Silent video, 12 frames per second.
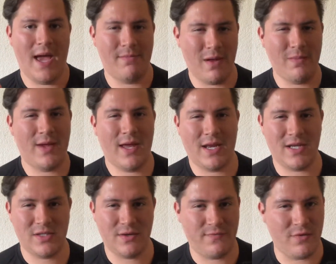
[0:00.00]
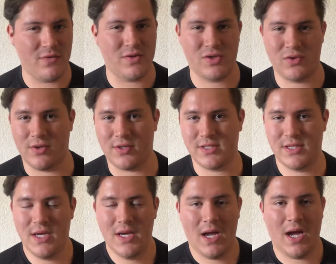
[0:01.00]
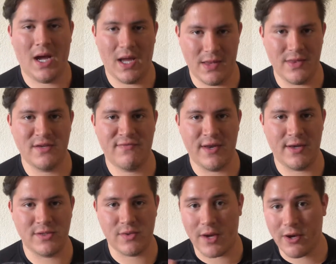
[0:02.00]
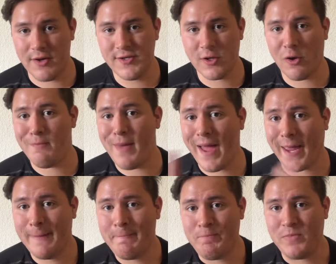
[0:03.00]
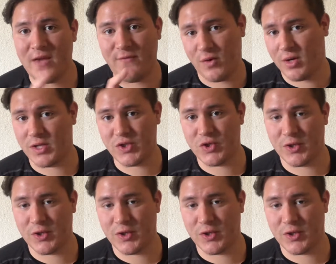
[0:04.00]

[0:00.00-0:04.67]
And maybe getting into a few of the strokes uh, in this video. So I encourage you to go back if you're not